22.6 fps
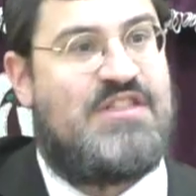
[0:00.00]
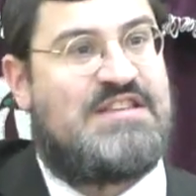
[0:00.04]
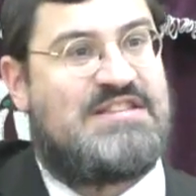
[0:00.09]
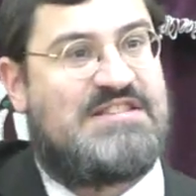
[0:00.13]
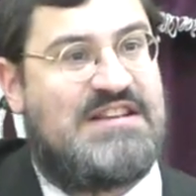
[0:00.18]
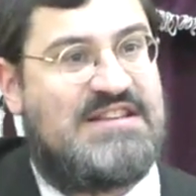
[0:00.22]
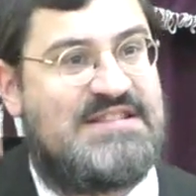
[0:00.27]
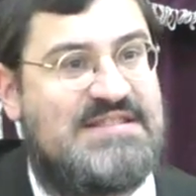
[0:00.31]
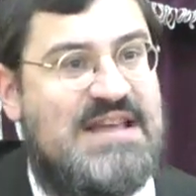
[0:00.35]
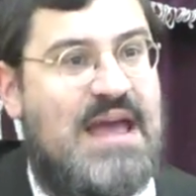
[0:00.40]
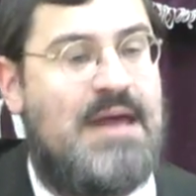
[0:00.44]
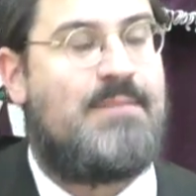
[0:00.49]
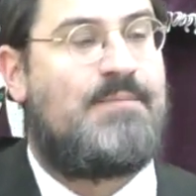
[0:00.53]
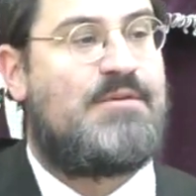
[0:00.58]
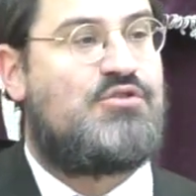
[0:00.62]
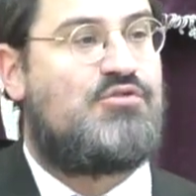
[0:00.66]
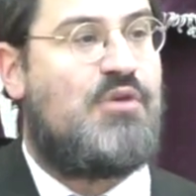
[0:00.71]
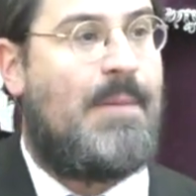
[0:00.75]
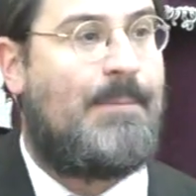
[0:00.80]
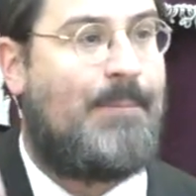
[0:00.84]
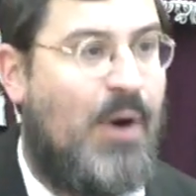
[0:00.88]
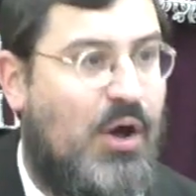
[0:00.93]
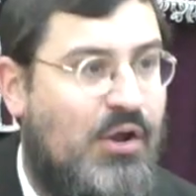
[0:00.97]
there's a gzeira
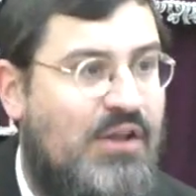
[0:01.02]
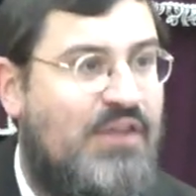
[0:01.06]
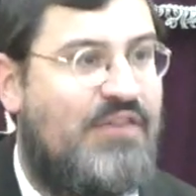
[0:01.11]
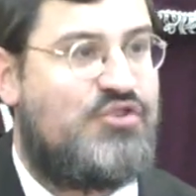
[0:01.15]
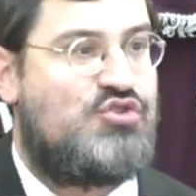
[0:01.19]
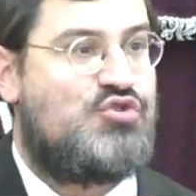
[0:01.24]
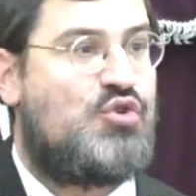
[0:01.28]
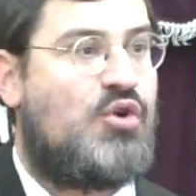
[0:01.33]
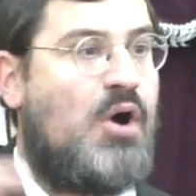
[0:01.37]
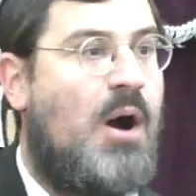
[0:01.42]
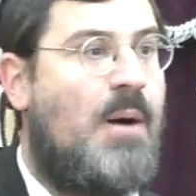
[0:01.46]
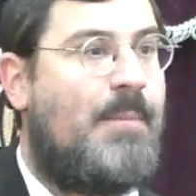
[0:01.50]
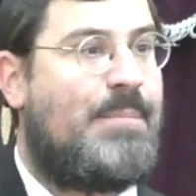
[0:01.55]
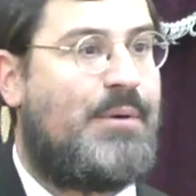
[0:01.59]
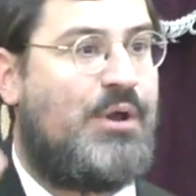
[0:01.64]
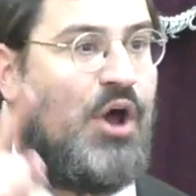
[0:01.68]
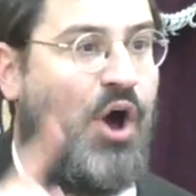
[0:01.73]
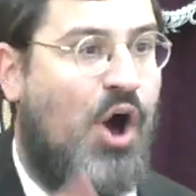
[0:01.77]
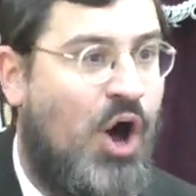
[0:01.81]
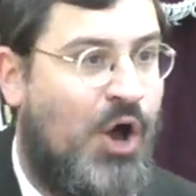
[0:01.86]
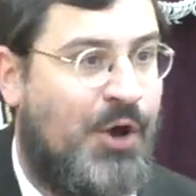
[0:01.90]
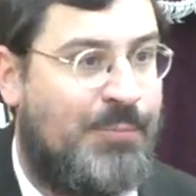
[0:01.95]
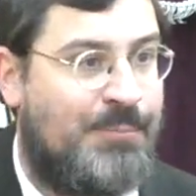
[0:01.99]
d'Rabbanan that you can't put it
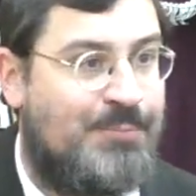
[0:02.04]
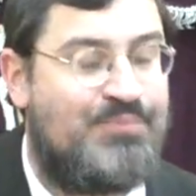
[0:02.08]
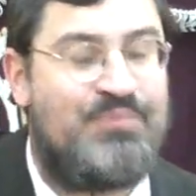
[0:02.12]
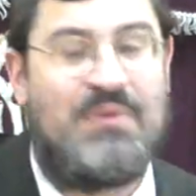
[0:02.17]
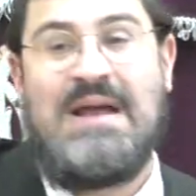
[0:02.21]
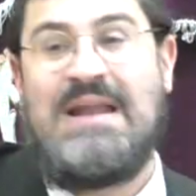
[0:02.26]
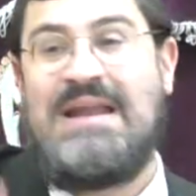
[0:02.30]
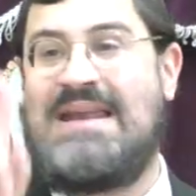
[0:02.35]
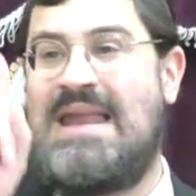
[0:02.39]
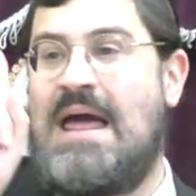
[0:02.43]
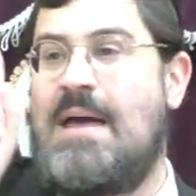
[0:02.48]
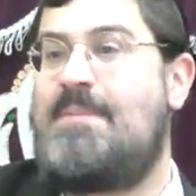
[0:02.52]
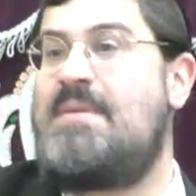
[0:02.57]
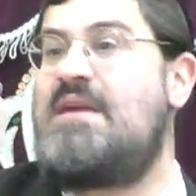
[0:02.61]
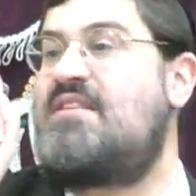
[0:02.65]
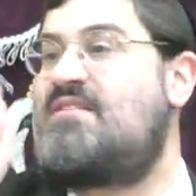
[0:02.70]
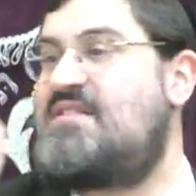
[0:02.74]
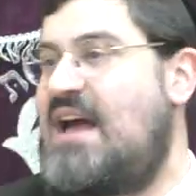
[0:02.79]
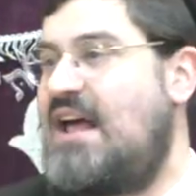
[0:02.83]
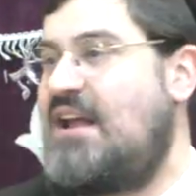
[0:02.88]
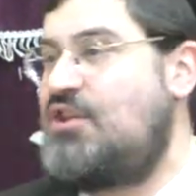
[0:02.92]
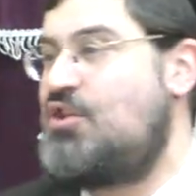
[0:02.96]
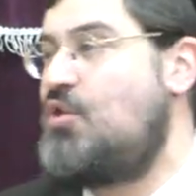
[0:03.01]
on. Let me
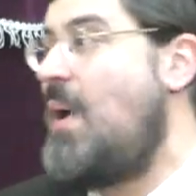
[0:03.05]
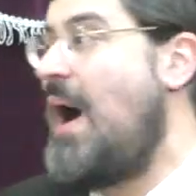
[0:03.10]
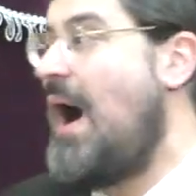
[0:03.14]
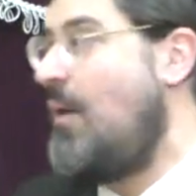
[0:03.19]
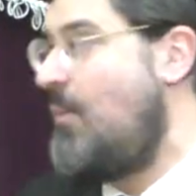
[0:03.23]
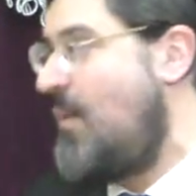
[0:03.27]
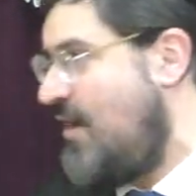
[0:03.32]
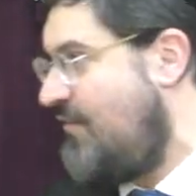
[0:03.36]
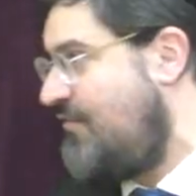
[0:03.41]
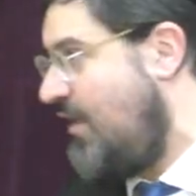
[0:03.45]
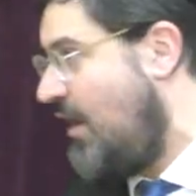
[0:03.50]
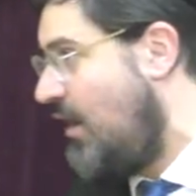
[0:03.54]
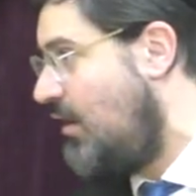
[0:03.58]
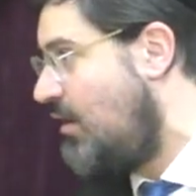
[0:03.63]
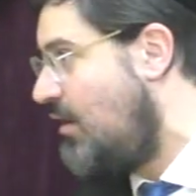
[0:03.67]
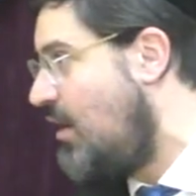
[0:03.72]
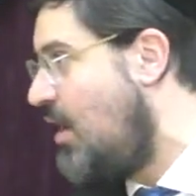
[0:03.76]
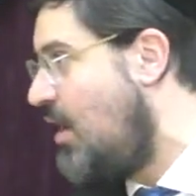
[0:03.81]
tell you, however,